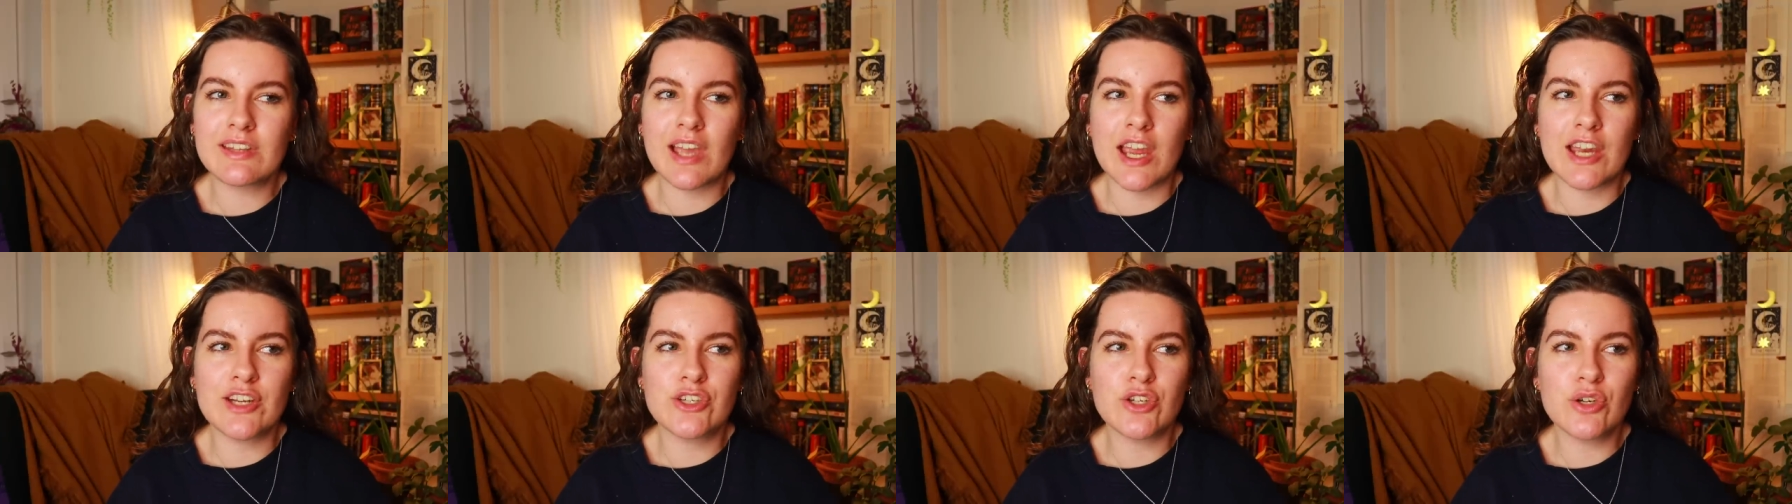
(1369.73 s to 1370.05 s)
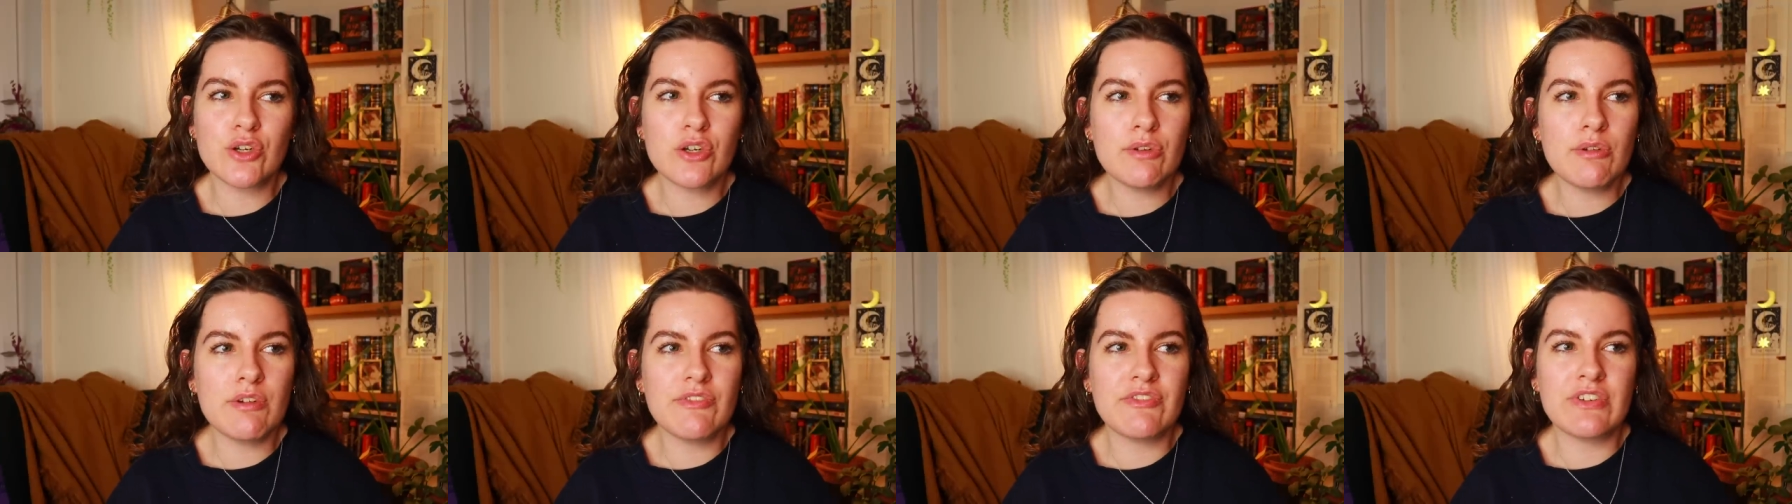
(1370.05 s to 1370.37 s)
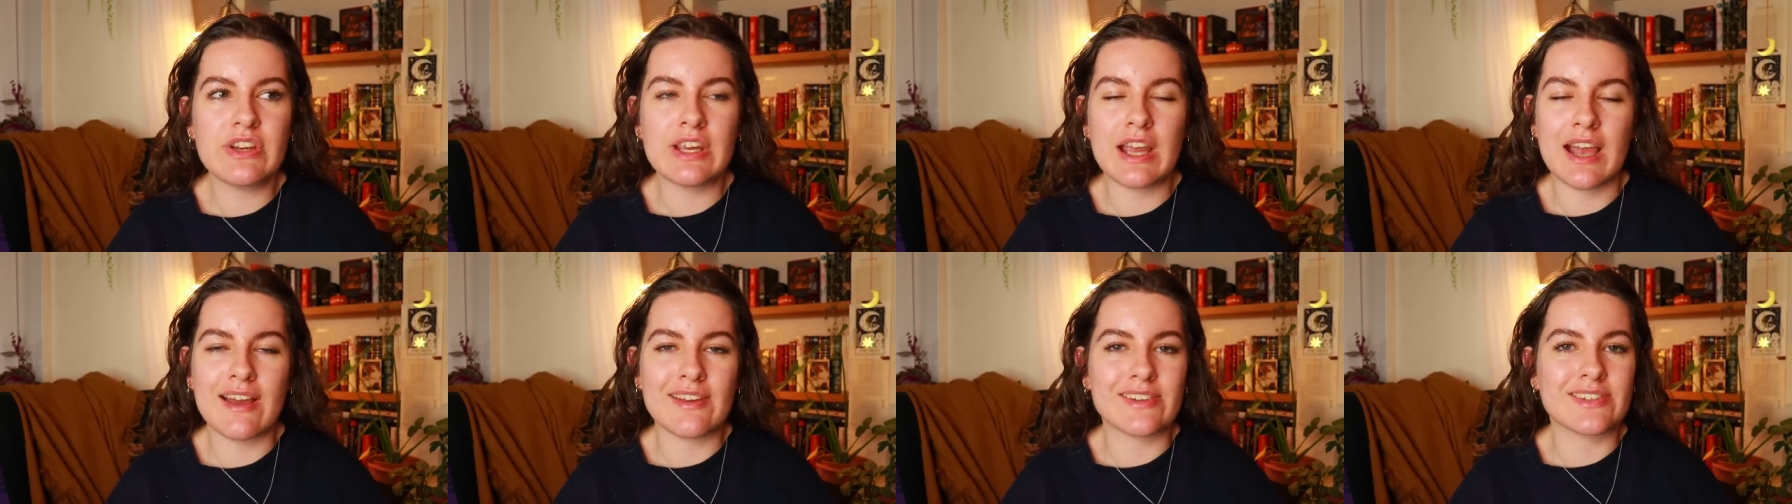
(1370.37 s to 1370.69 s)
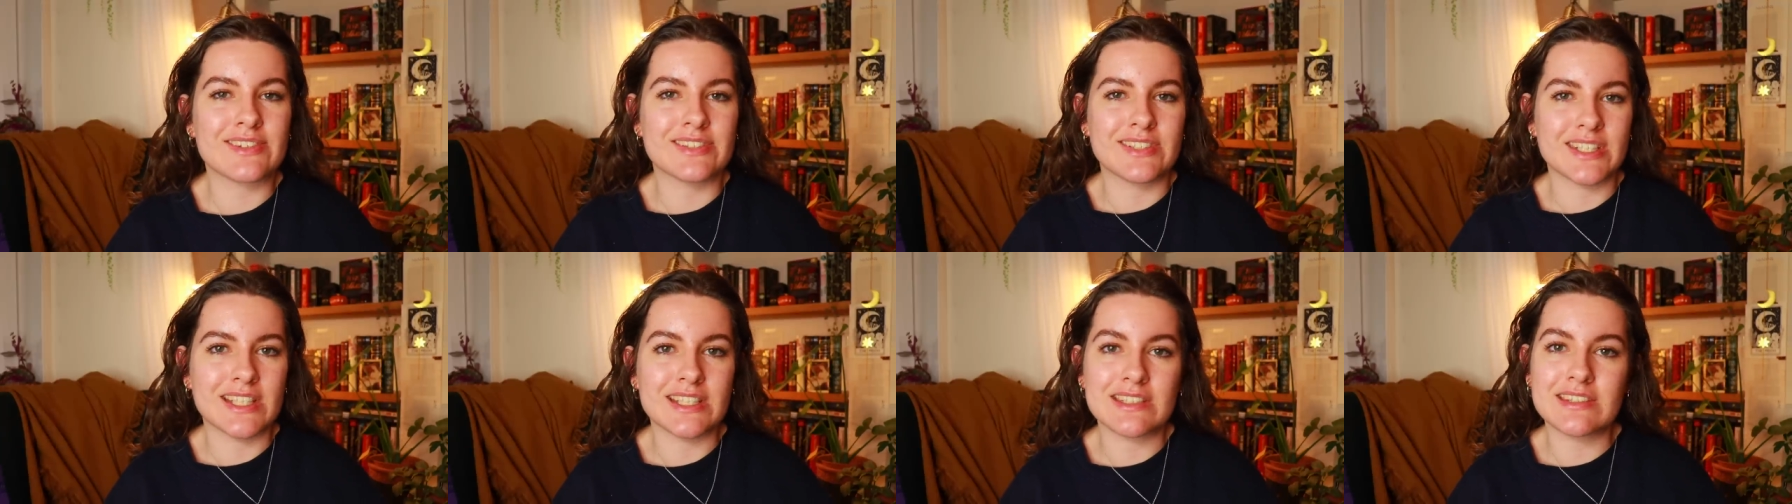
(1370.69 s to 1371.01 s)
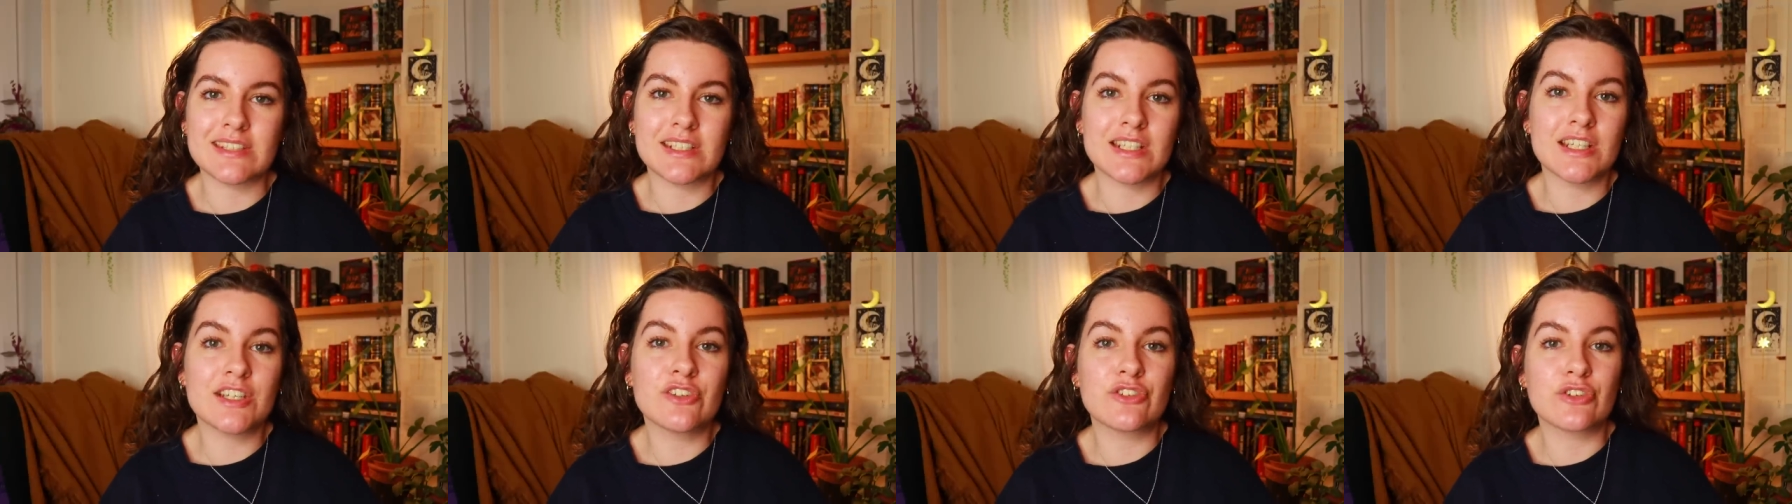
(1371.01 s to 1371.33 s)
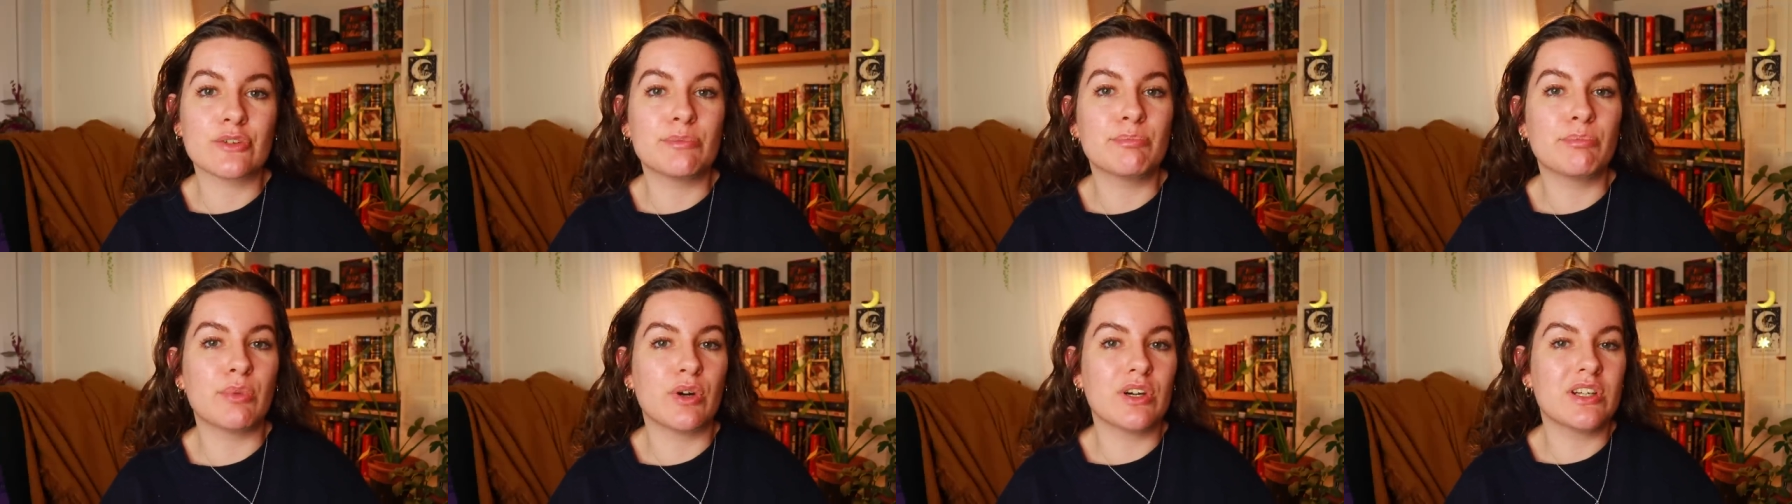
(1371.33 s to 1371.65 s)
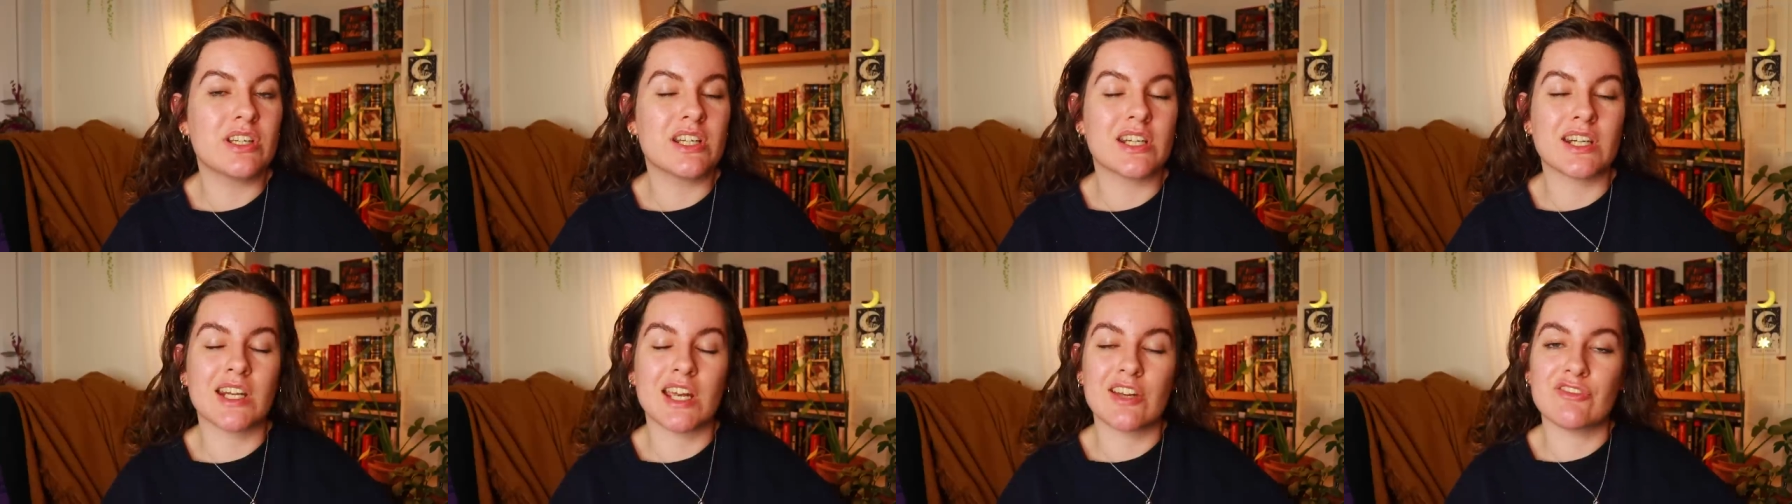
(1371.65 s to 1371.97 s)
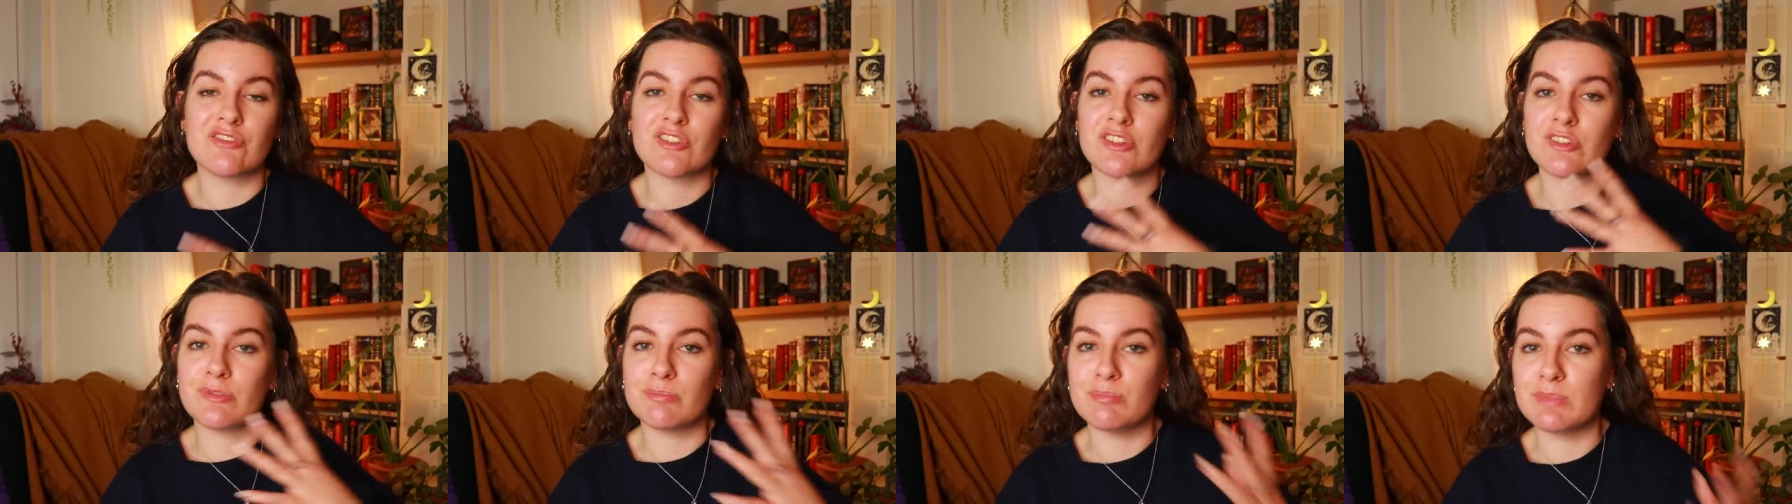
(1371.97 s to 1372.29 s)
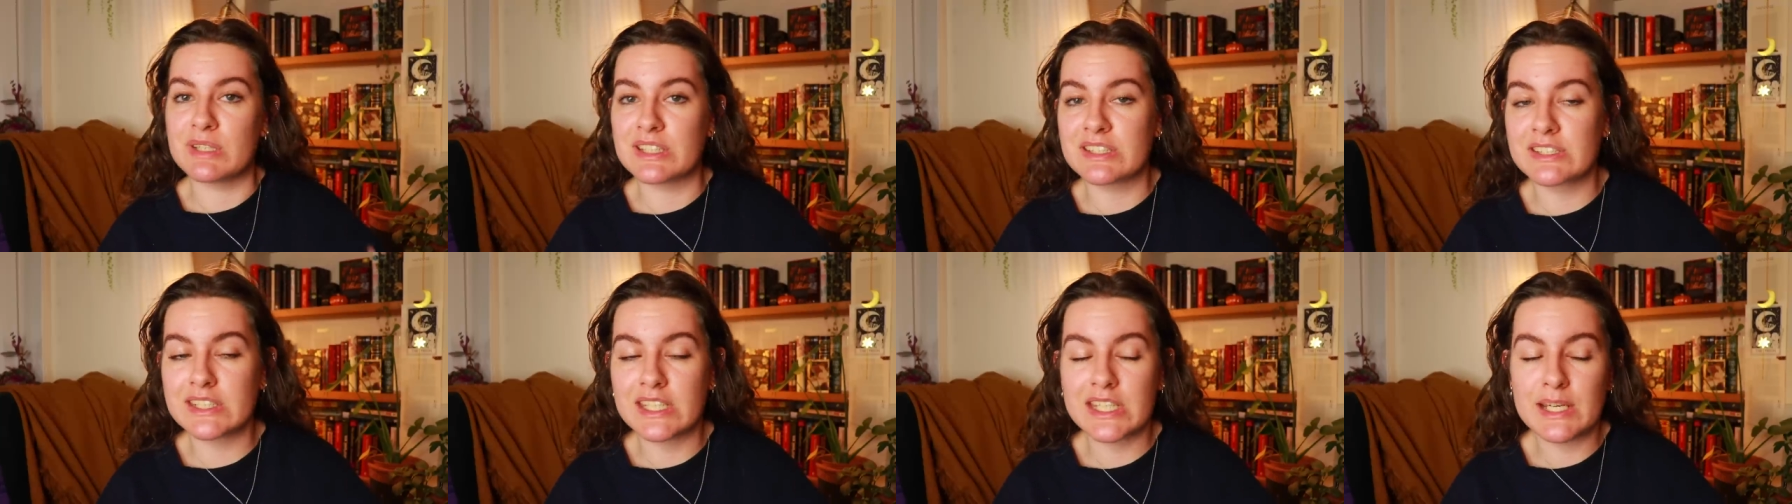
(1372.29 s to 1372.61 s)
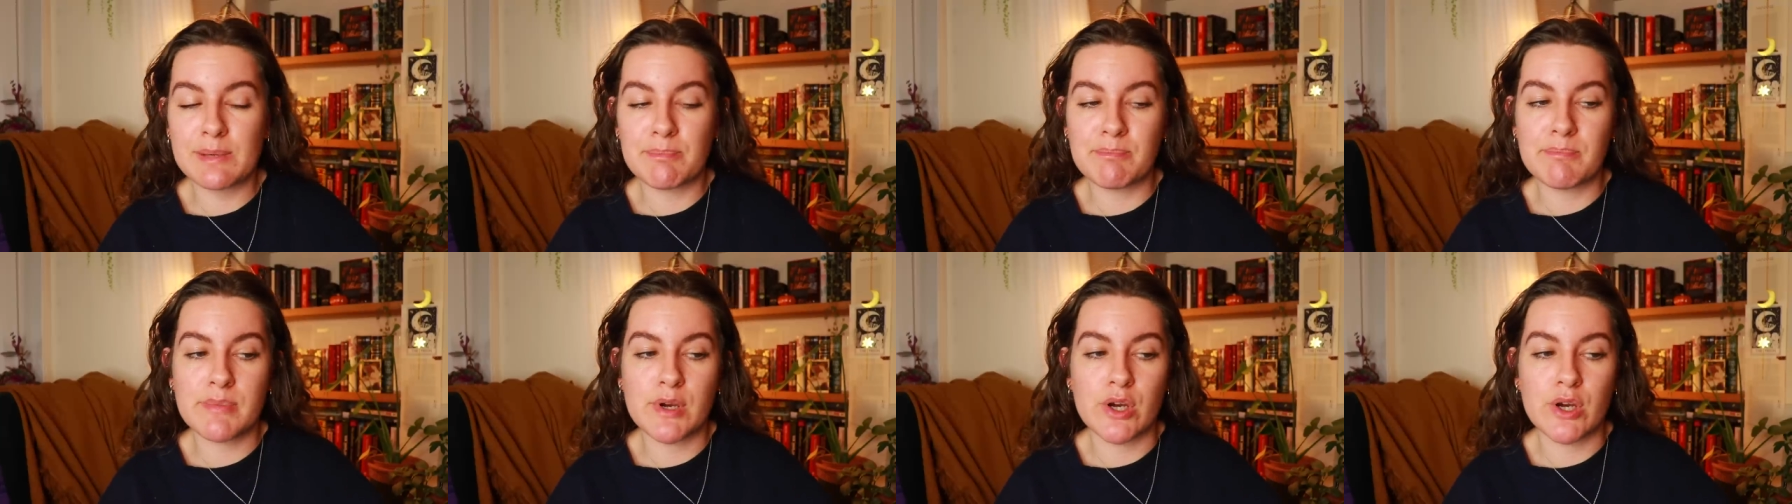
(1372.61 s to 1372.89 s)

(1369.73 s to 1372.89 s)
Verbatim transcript: I don't know if it has stated it at some point and I've just missed it,